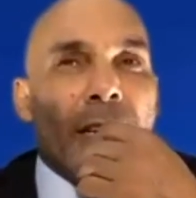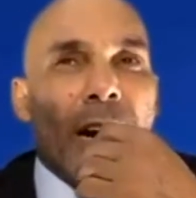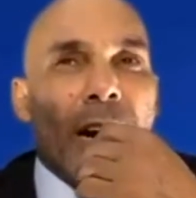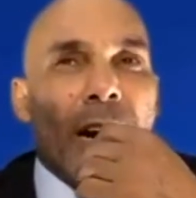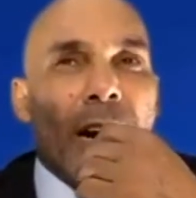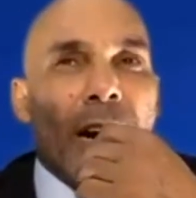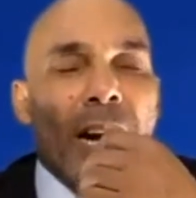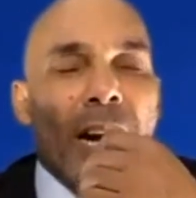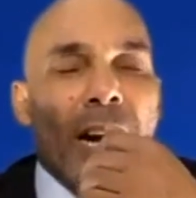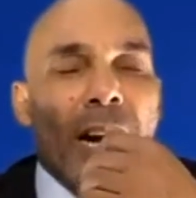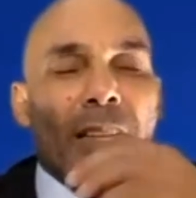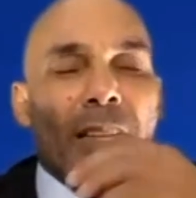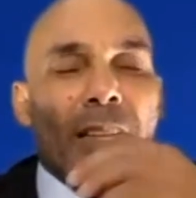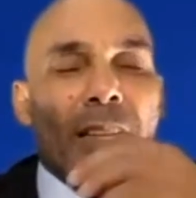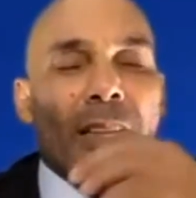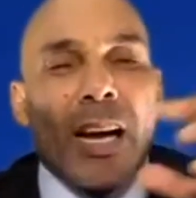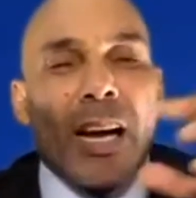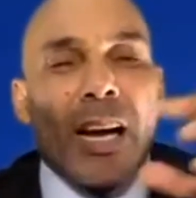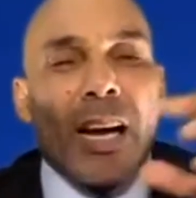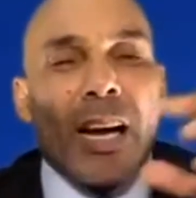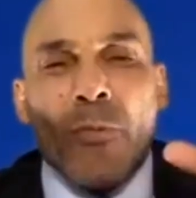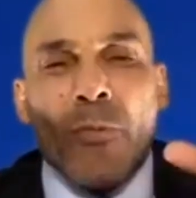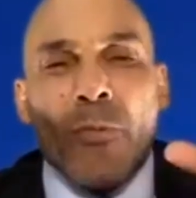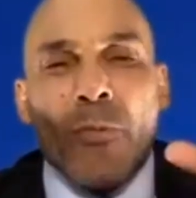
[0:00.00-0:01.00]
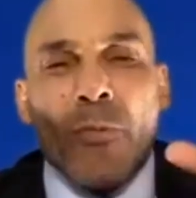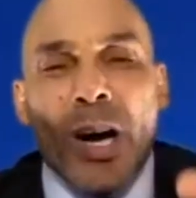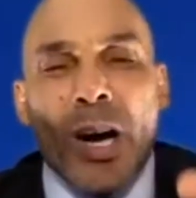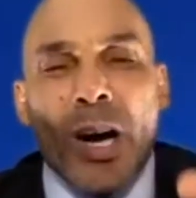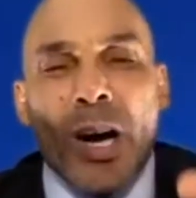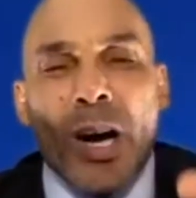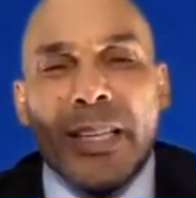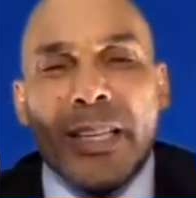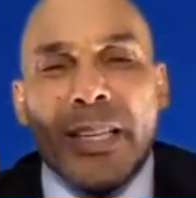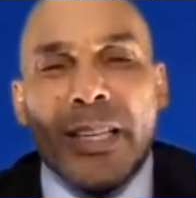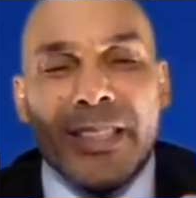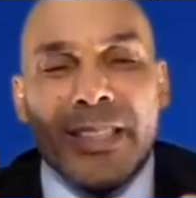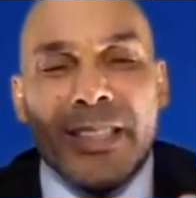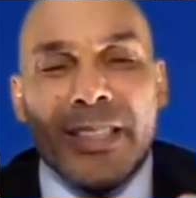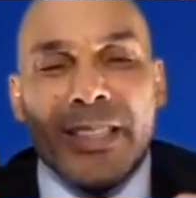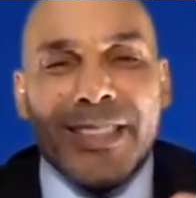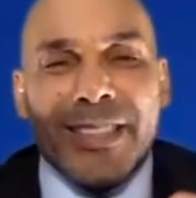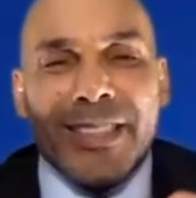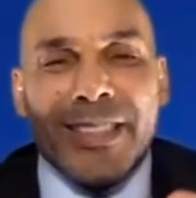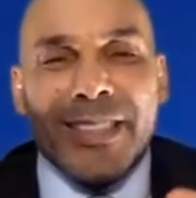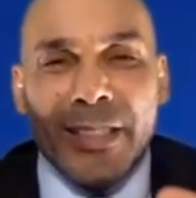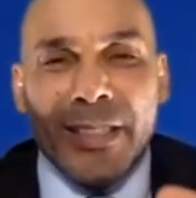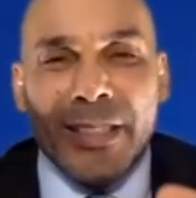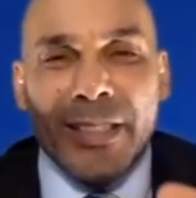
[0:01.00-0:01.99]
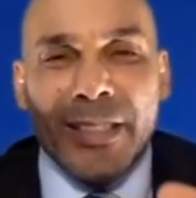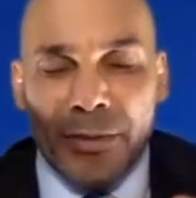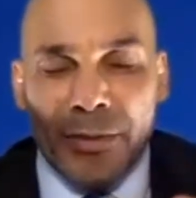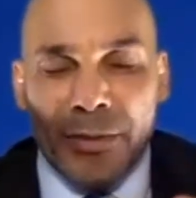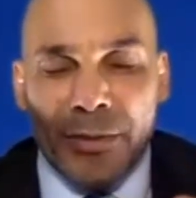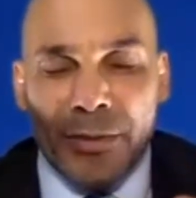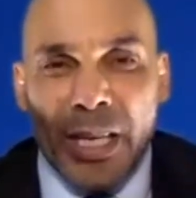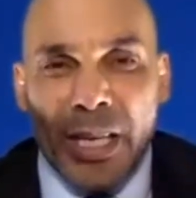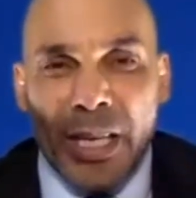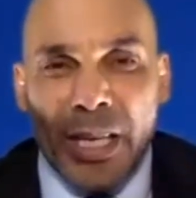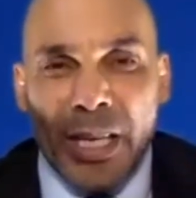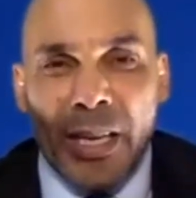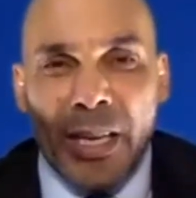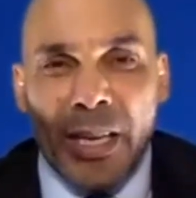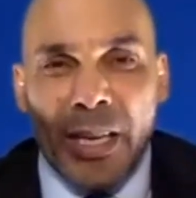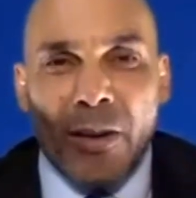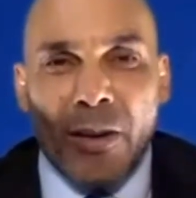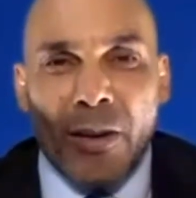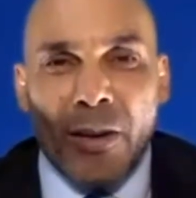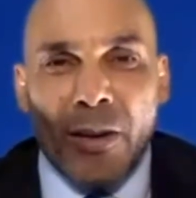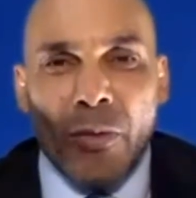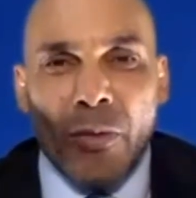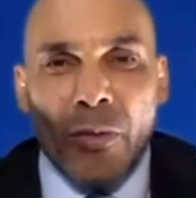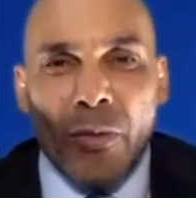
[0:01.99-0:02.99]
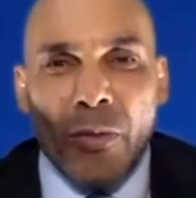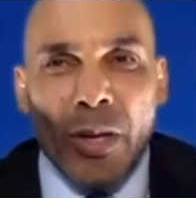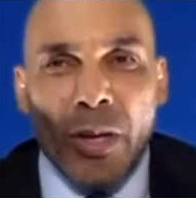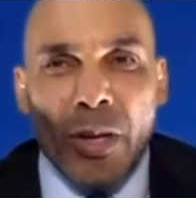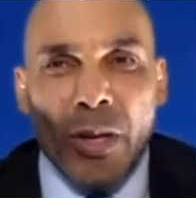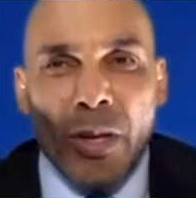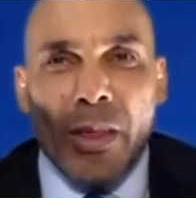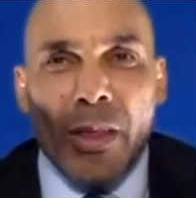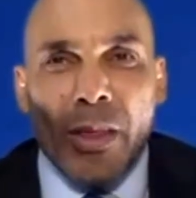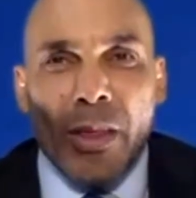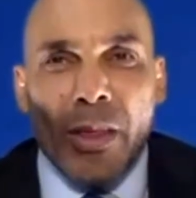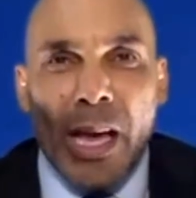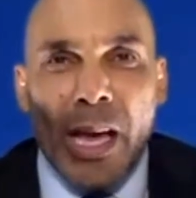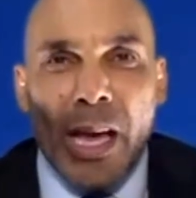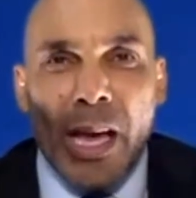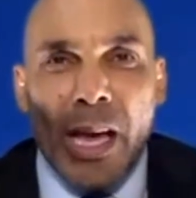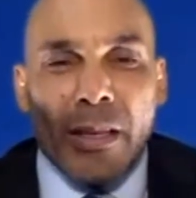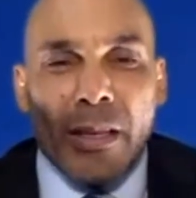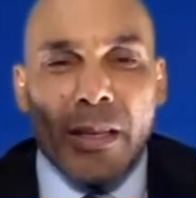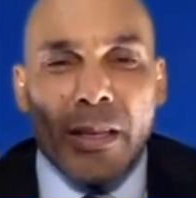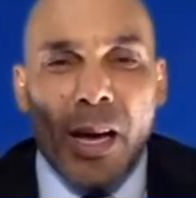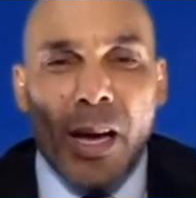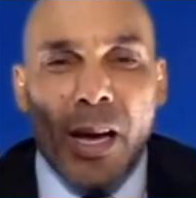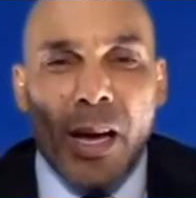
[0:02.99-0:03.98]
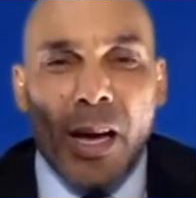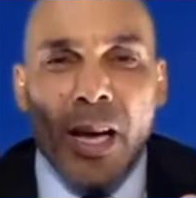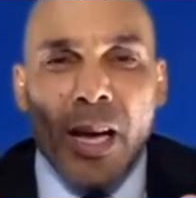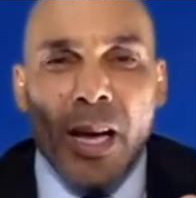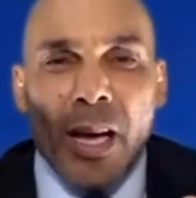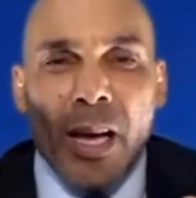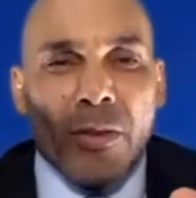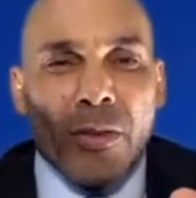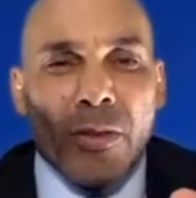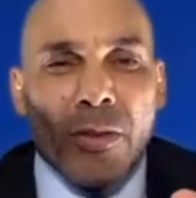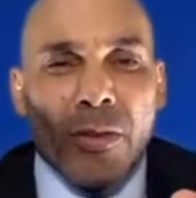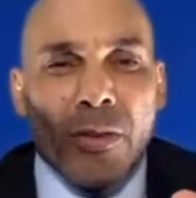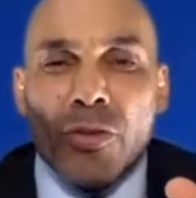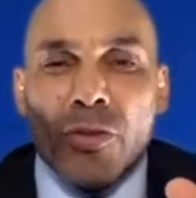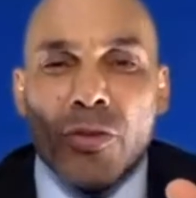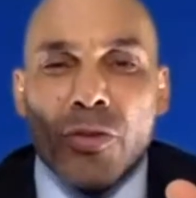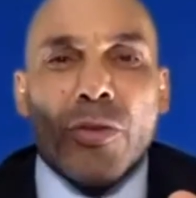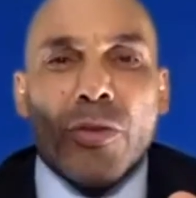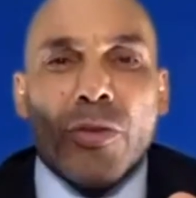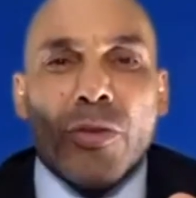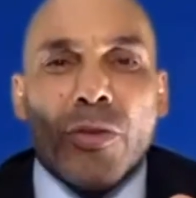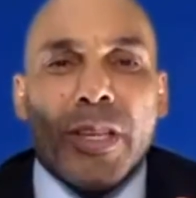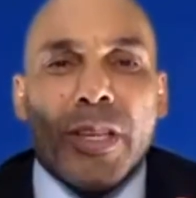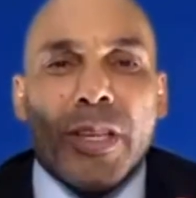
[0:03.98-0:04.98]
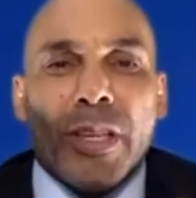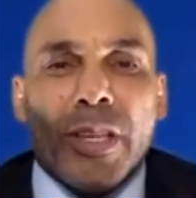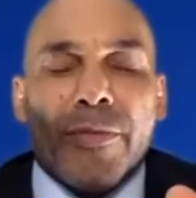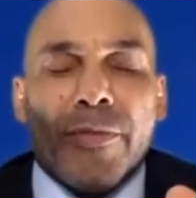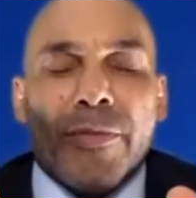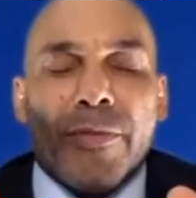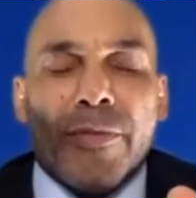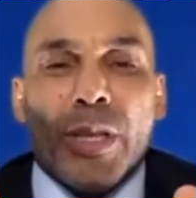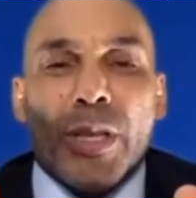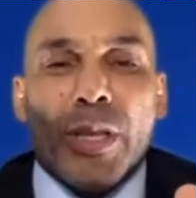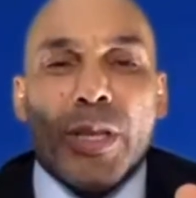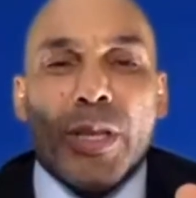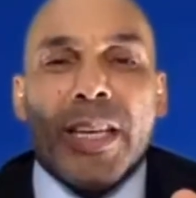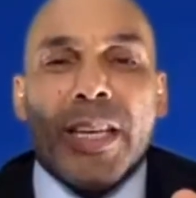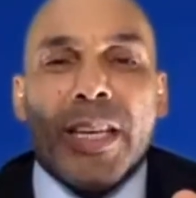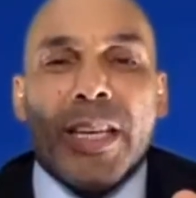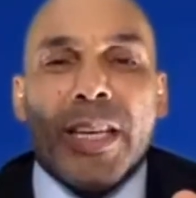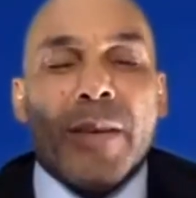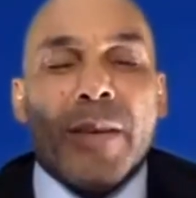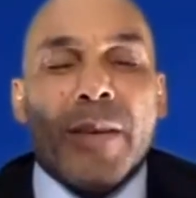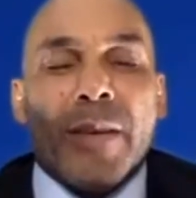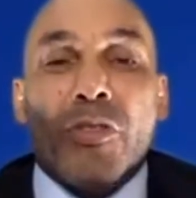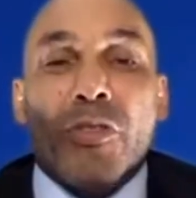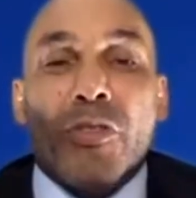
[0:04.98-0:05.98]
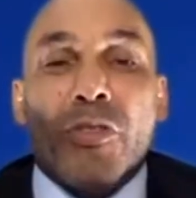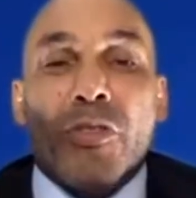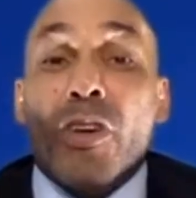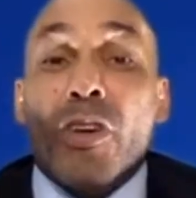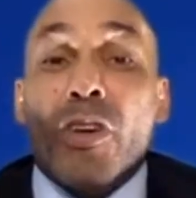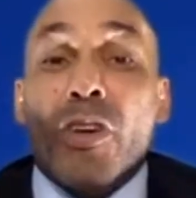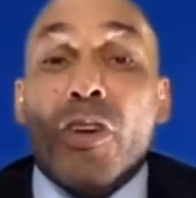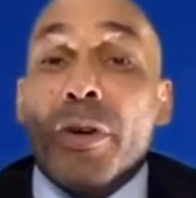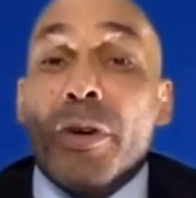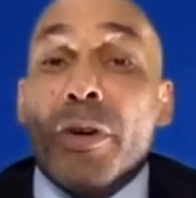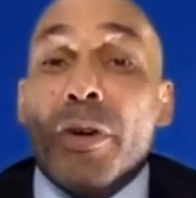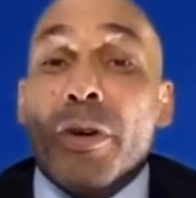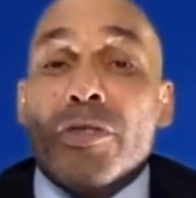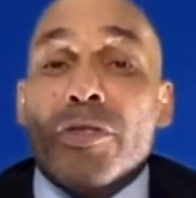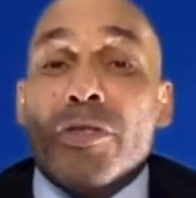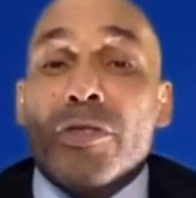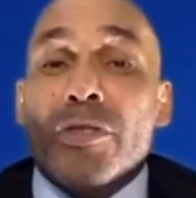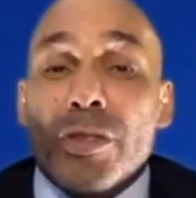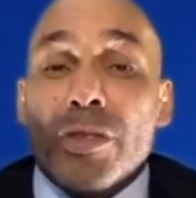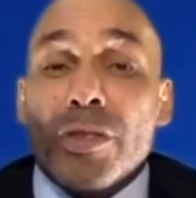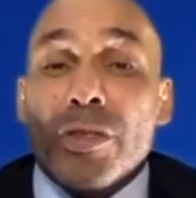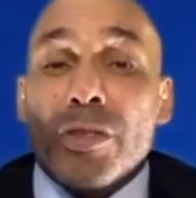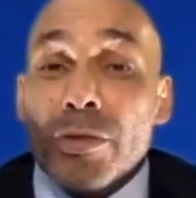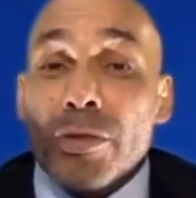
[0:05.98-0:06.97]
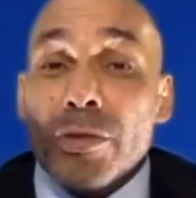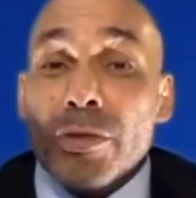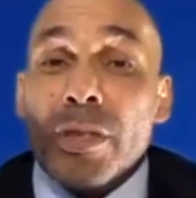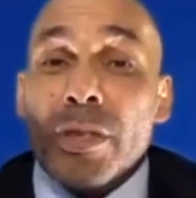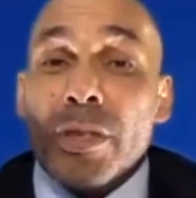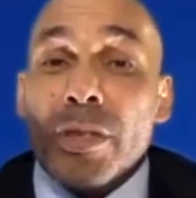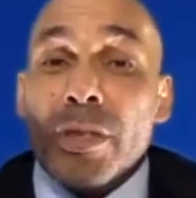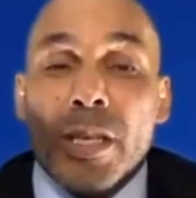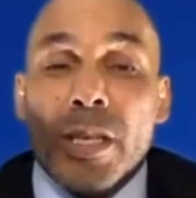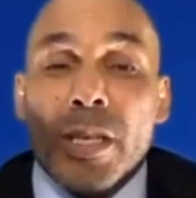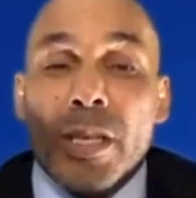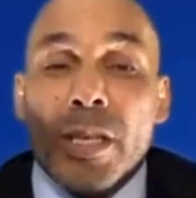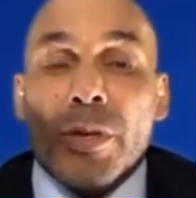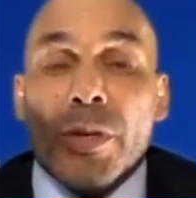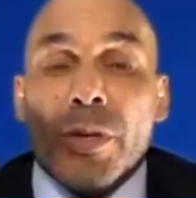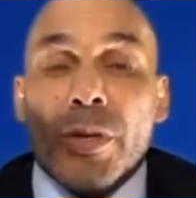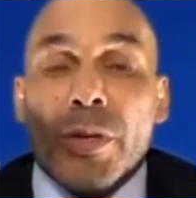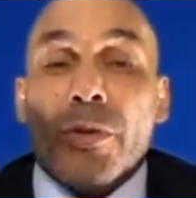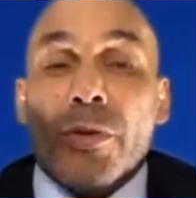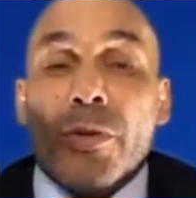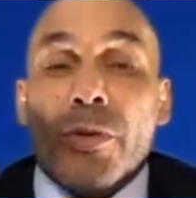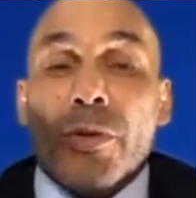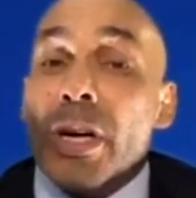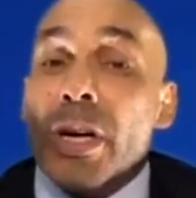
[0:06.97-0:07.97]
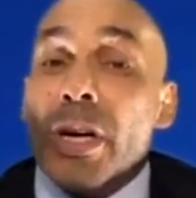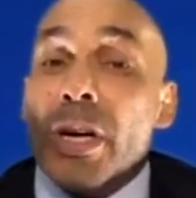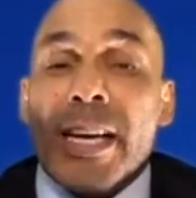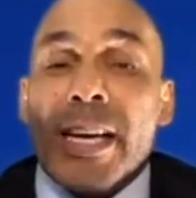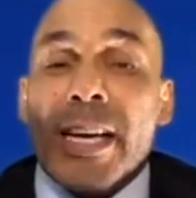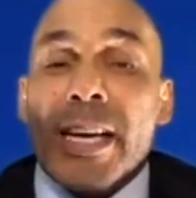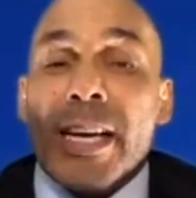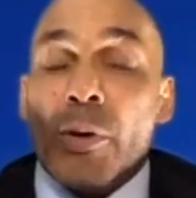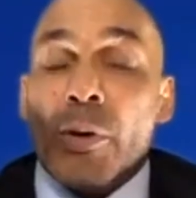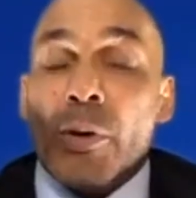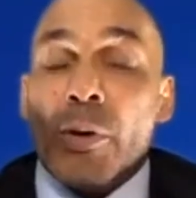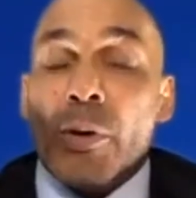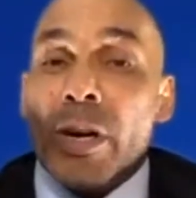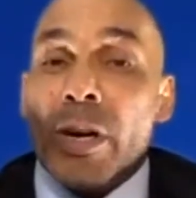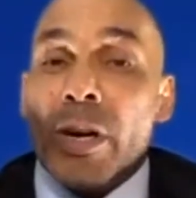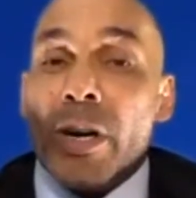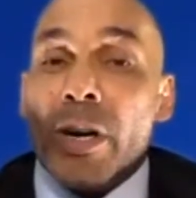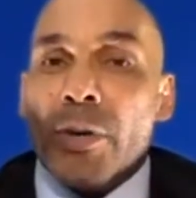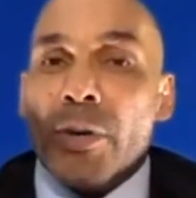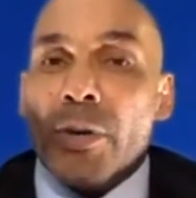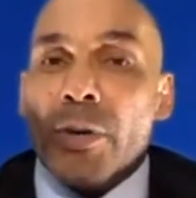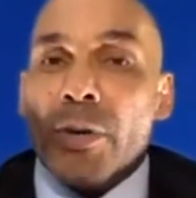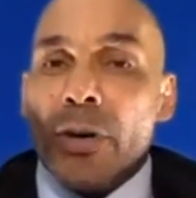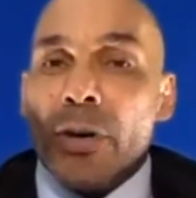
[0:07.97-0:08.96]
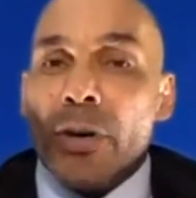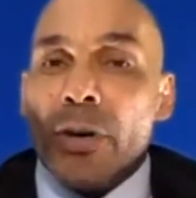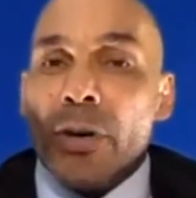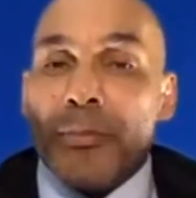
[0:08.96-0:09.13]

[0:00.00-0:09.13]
I'm walking in a season right now that I truly believe I'm so in tune with who I am and where I'm going.